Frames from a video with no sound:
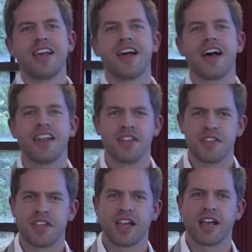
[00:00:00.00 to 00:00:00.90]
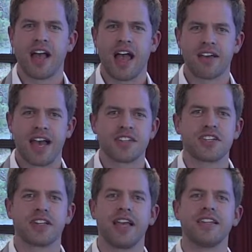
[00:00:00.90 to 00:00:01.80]
Another thing I ask
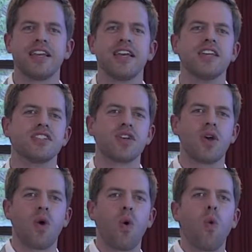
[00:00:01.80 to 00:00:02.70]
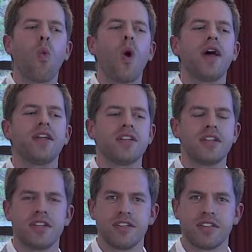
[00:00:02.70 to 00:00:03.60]
lately is, what
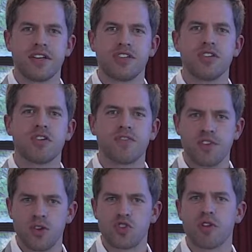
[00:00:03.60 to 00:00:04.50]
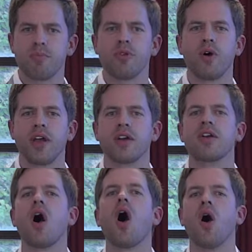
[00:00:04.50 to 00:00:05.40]
does your future employer
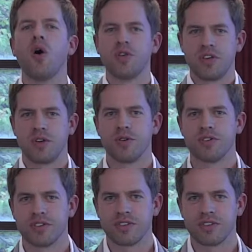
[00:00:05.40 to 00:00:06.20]
owe you?